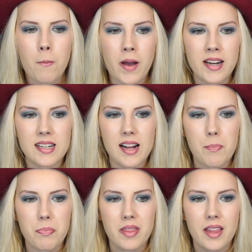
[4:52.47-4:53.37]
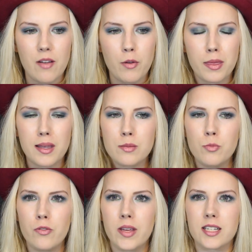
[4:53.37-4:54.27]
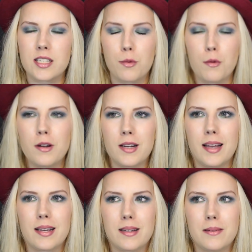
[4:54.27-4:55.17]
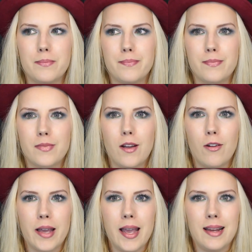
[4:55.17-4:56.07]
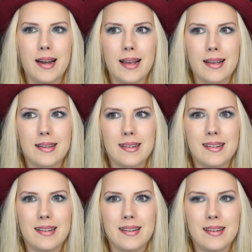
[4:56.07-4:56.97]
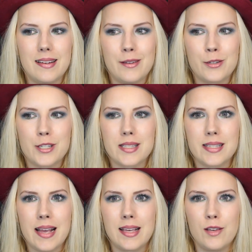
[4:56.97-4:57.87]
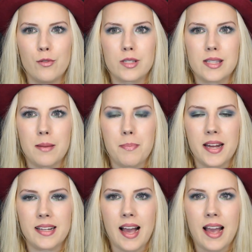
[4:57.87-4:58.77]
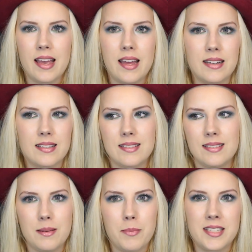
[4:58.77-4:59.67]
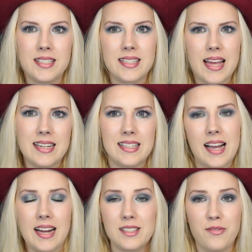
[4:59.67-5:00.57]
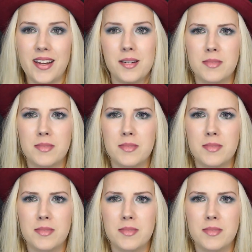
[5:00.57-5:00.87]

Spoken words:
But with this movie, I just thought like, okay, like you're just saying he was that bad guy, and but he's dead. He can't defend